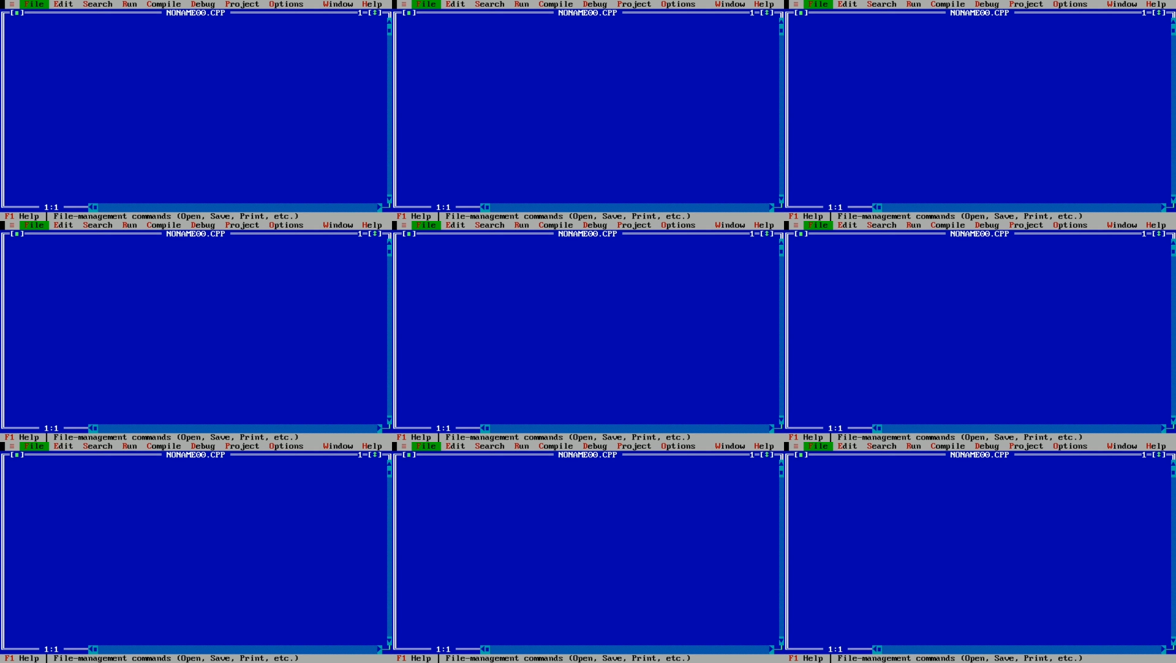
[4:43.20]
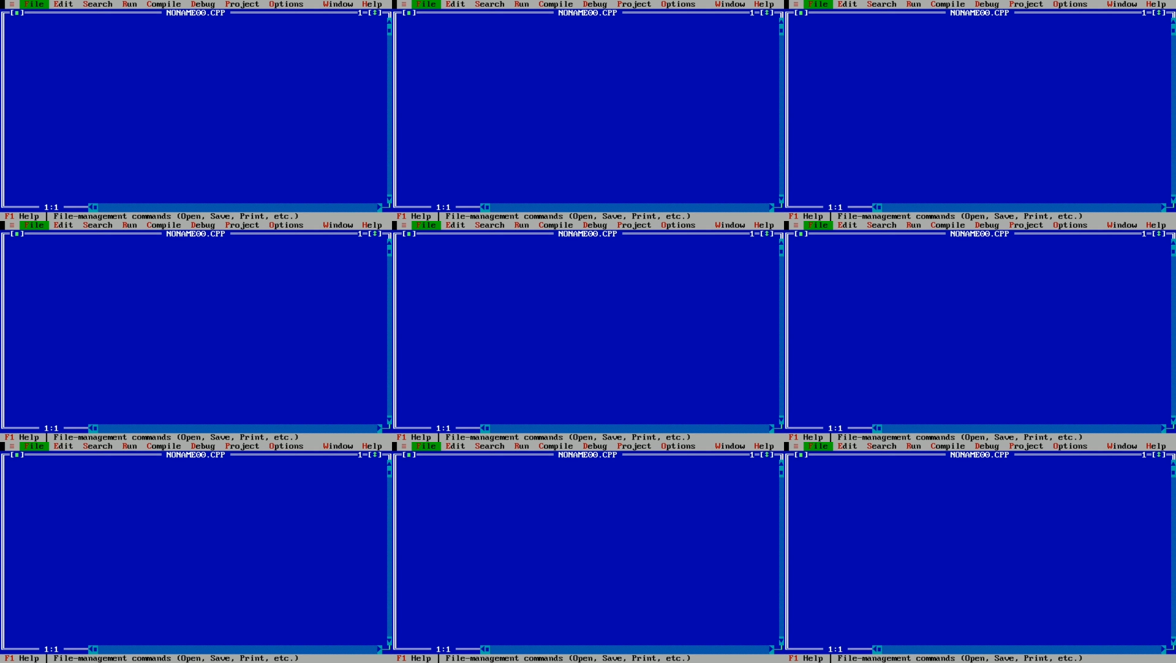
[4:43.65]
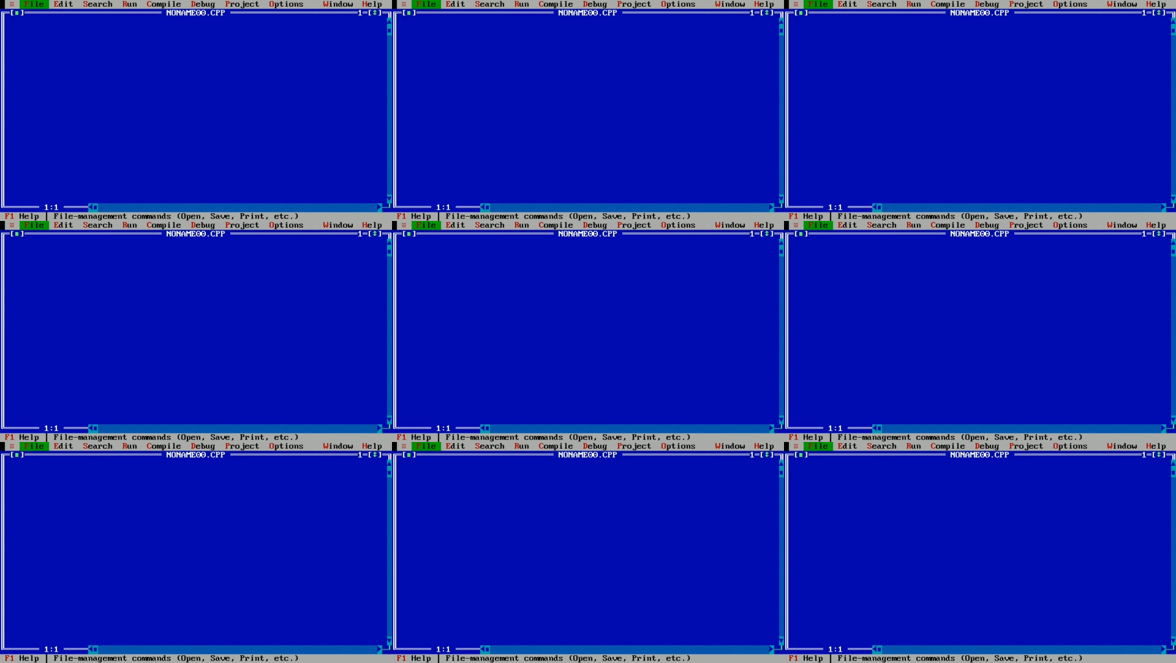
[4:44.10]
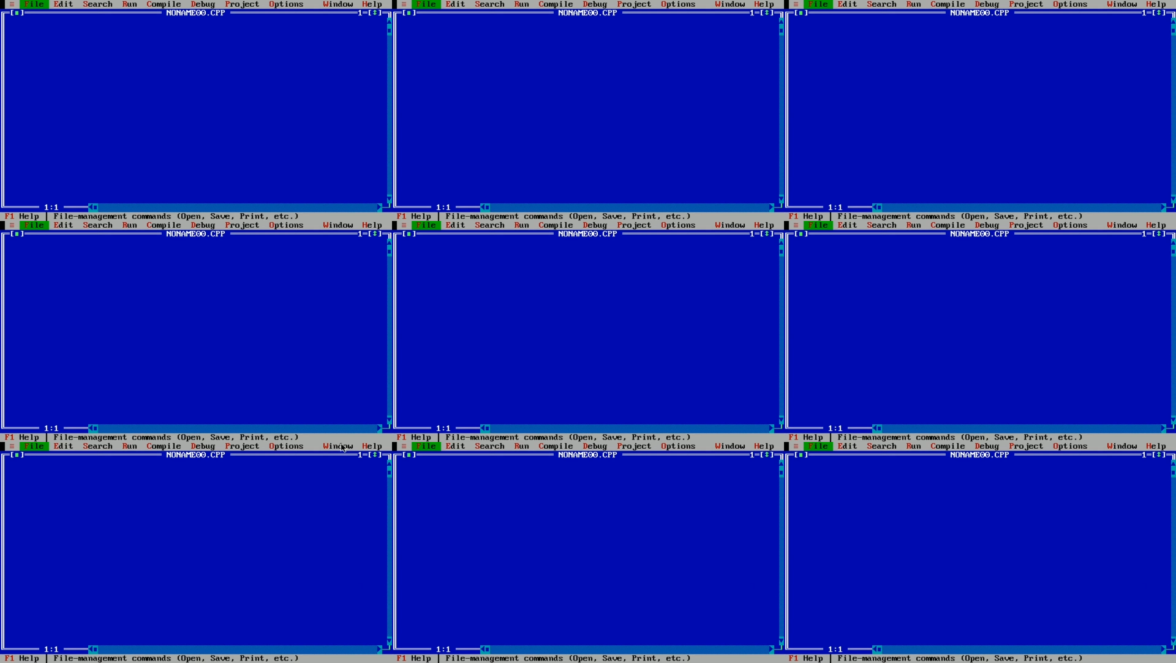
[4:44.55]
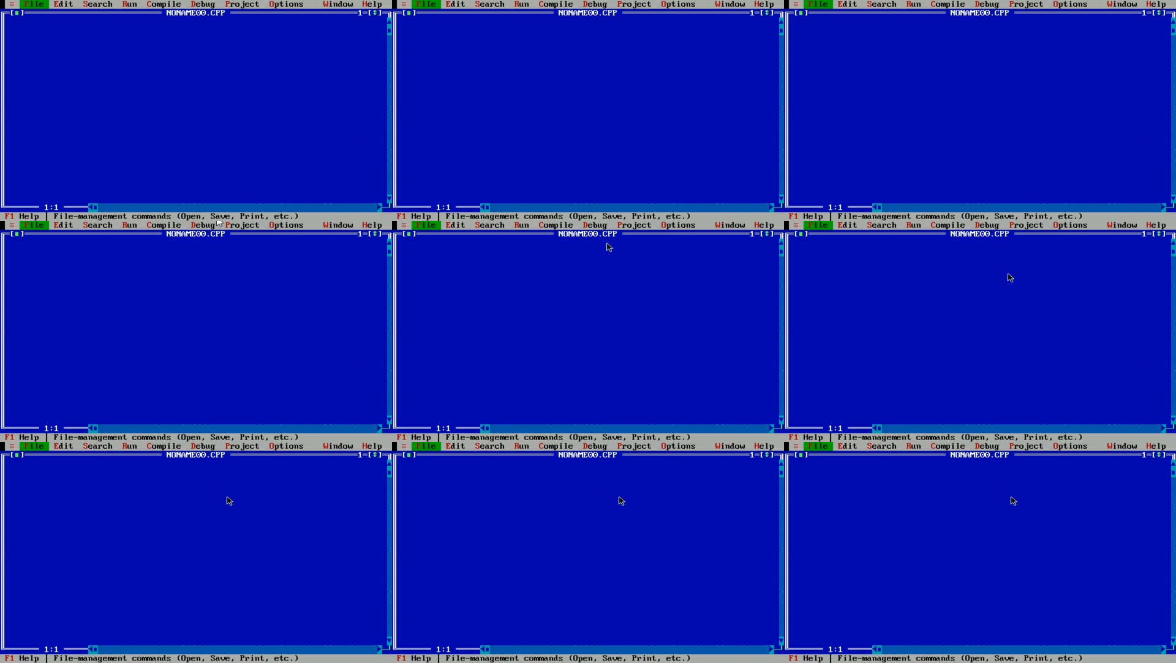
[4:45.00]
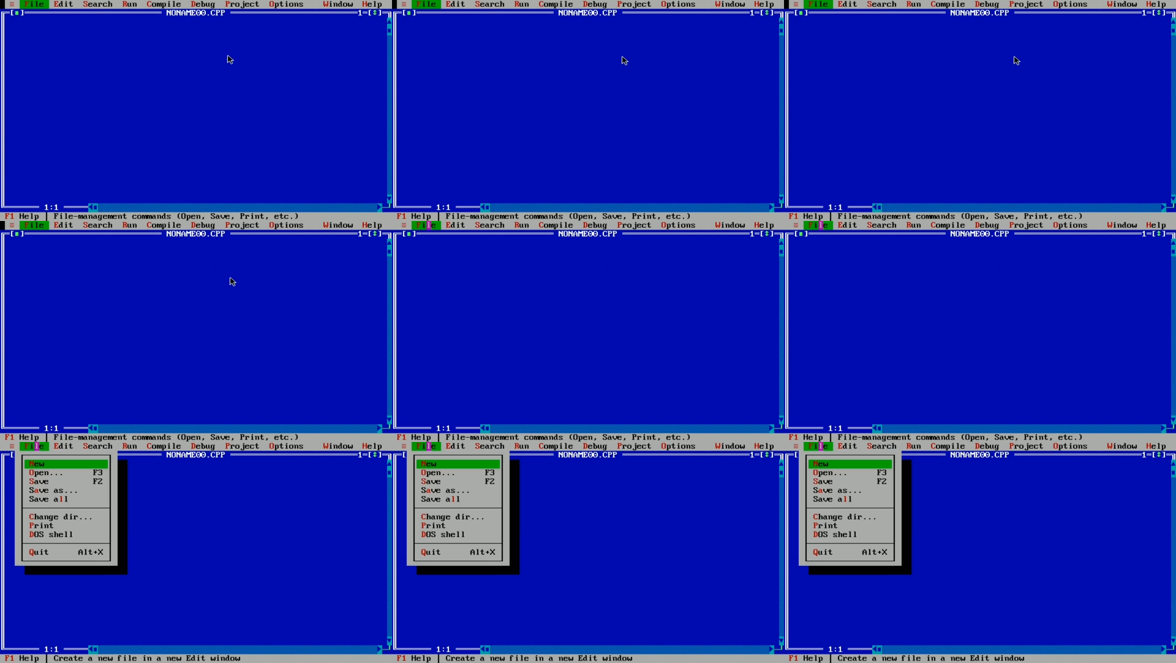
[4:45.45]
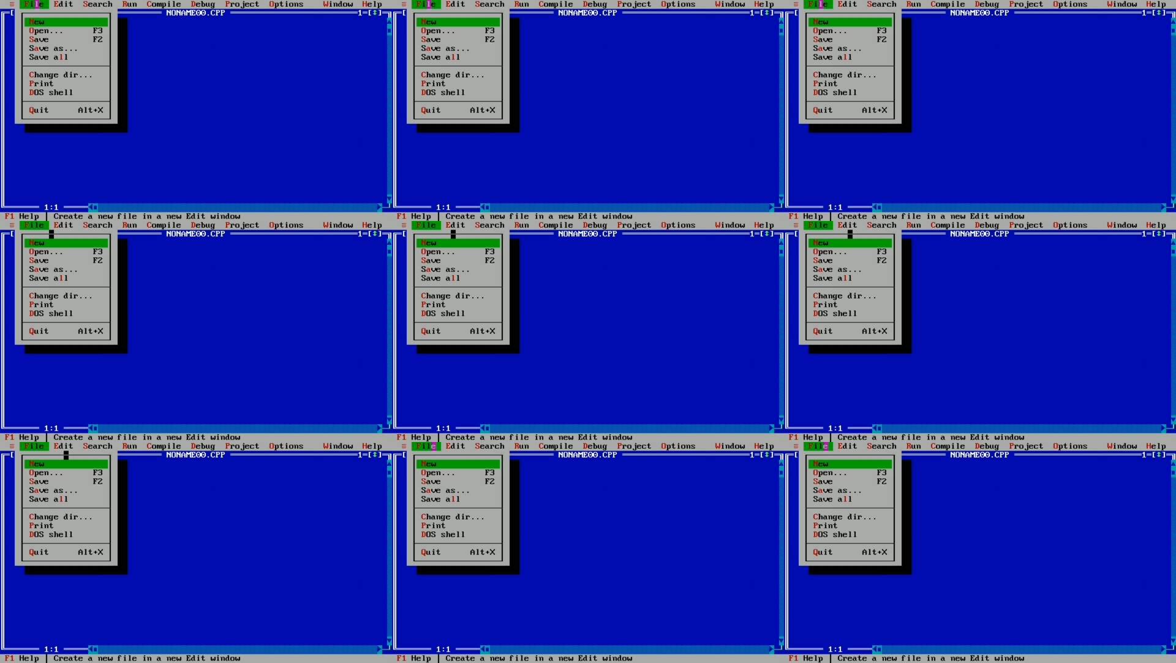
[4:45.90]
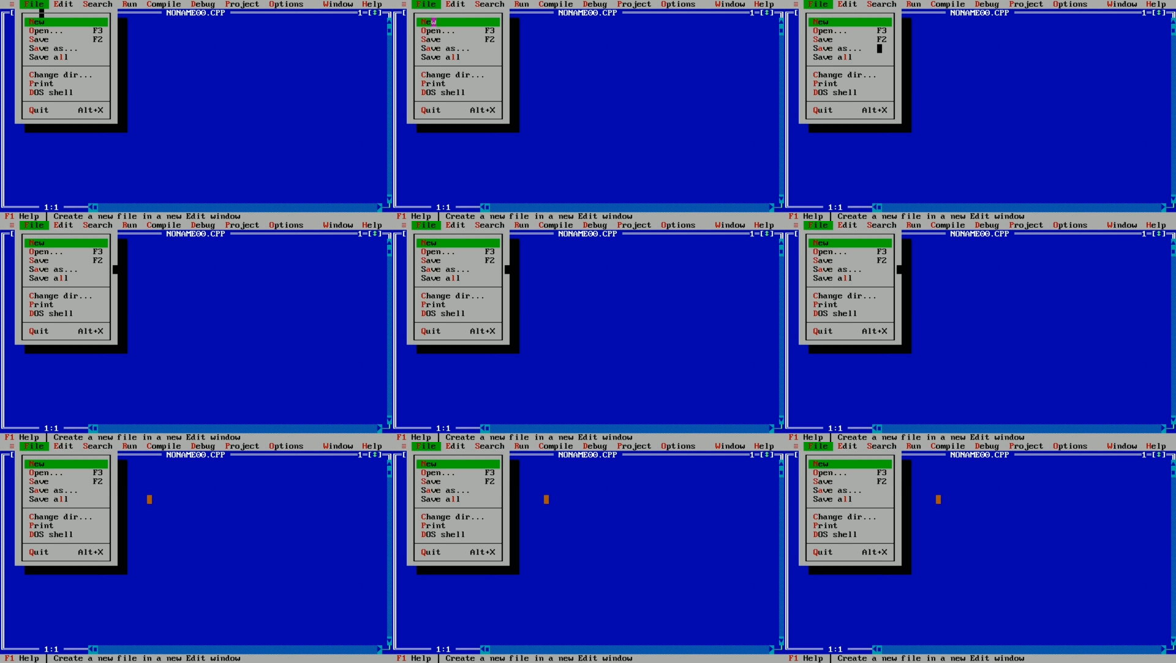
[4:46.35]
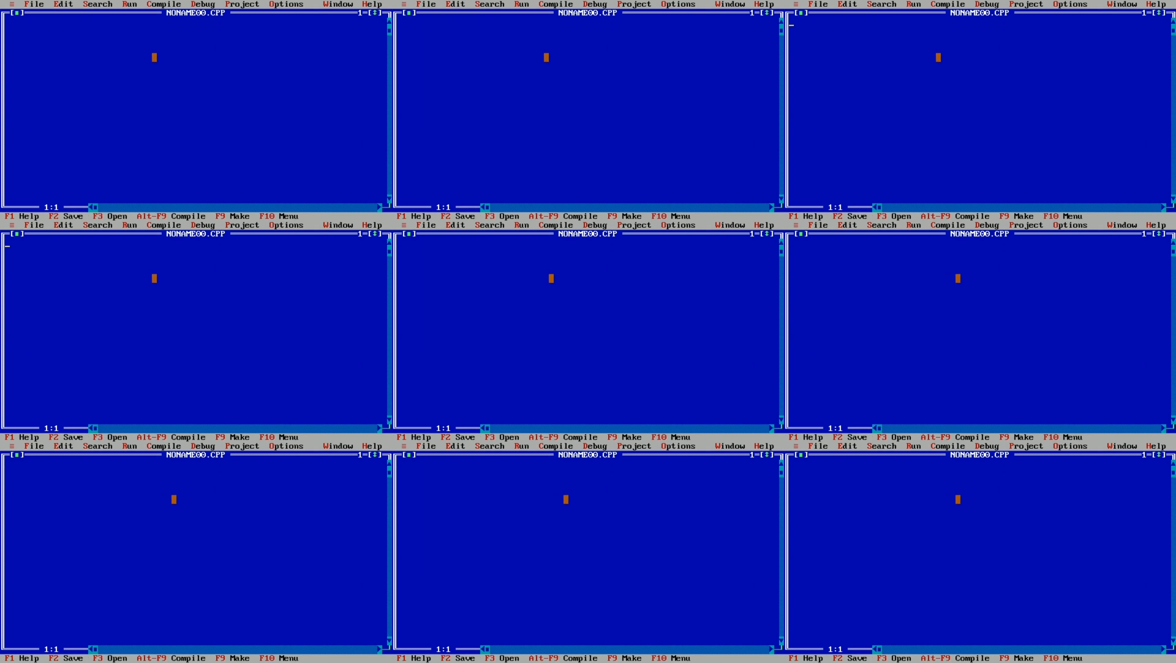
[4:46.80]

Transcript: (no speaker visible)